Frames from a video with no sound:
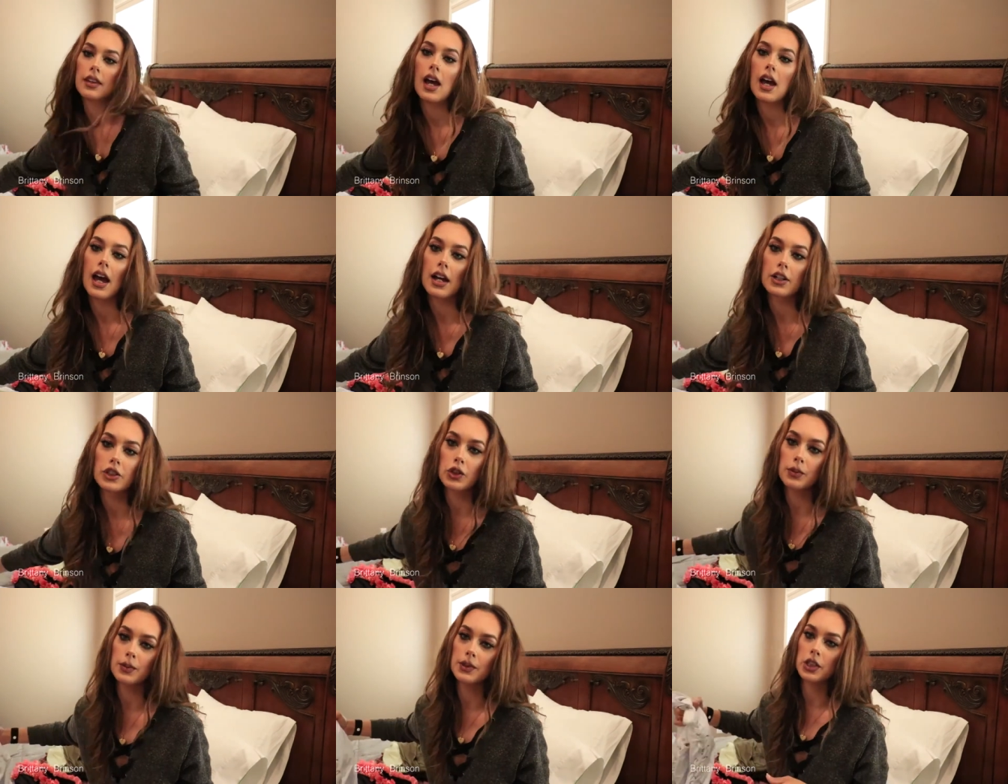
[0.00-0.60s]
The
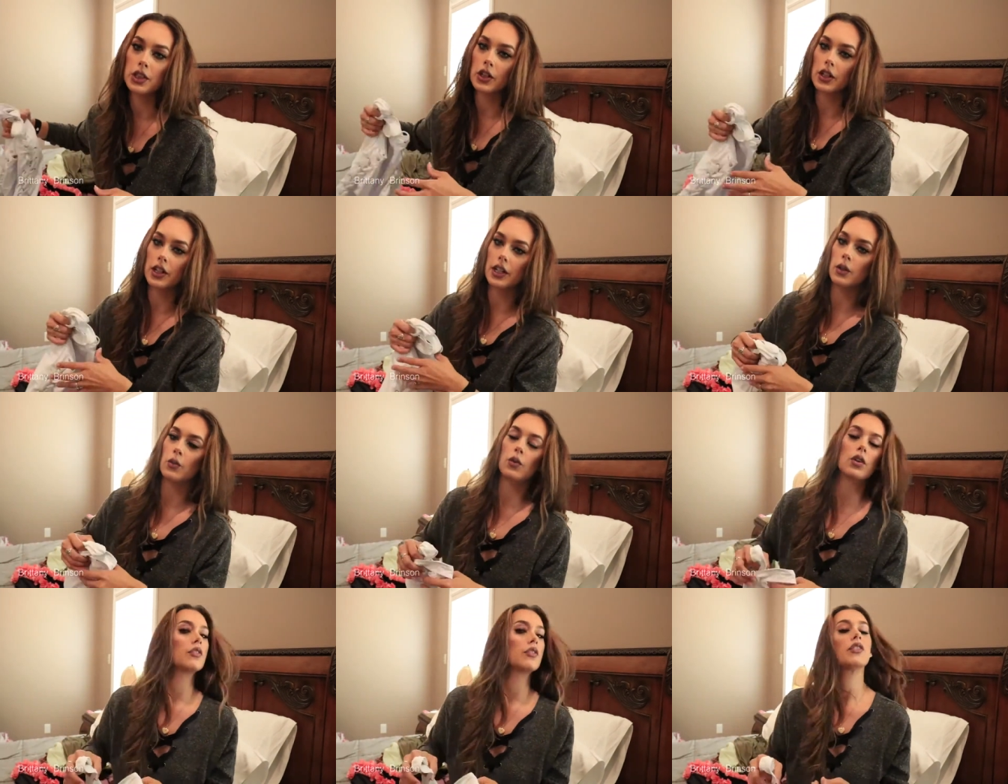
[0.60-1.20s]
actual maternity
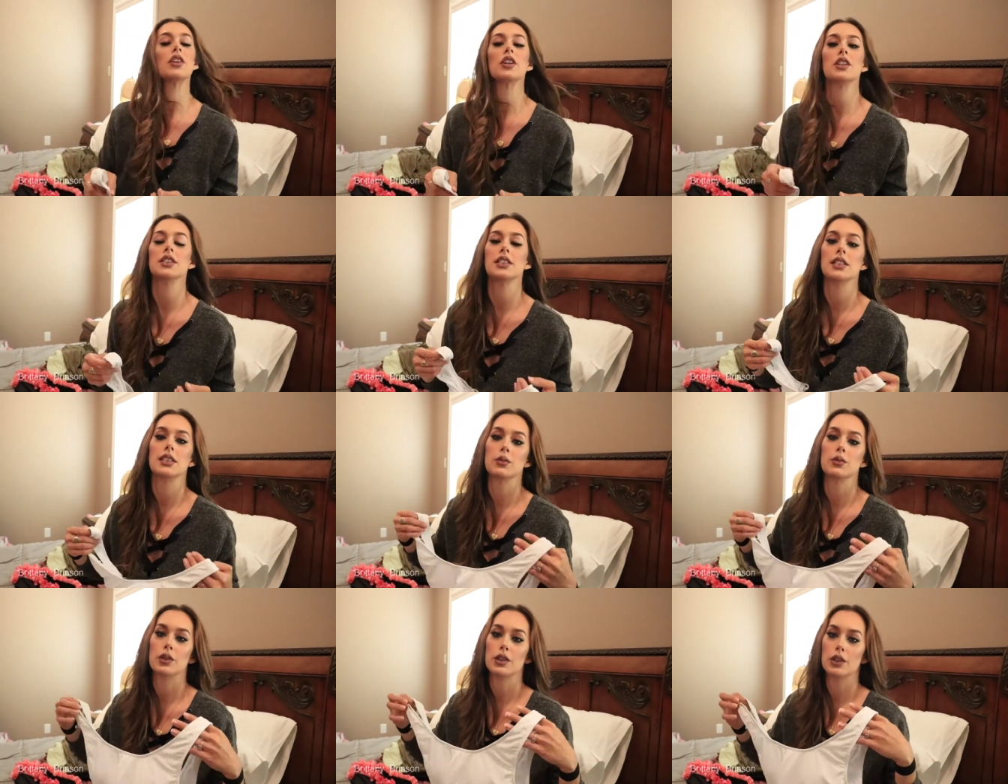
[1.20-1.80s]
one first,
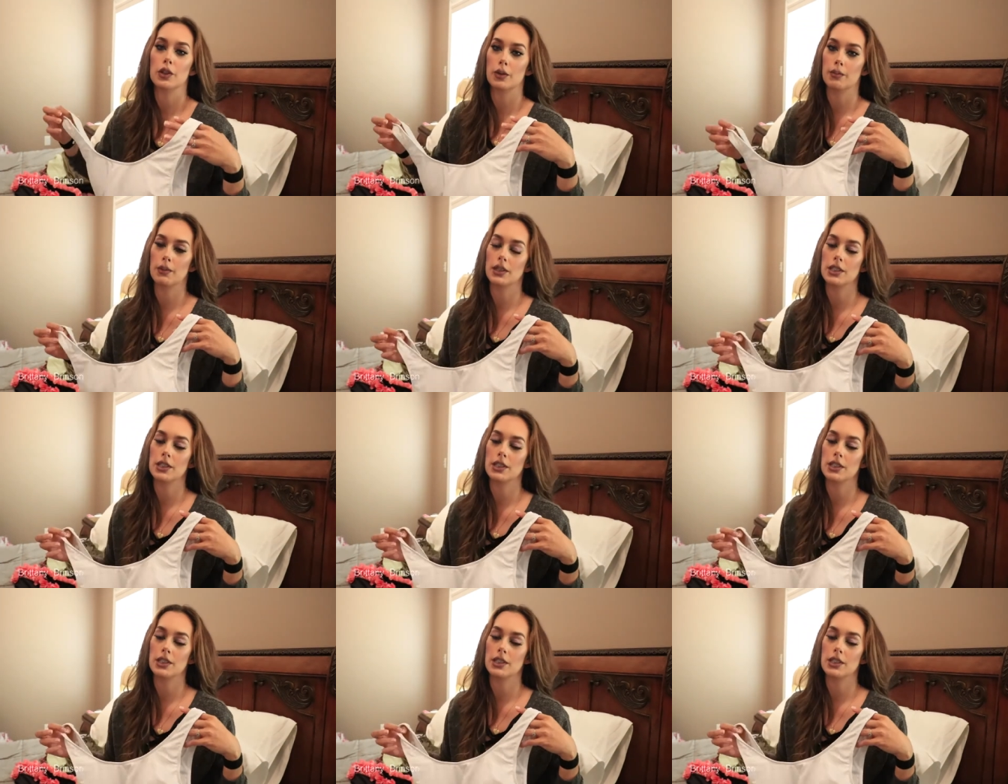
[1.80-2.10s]
since we're doing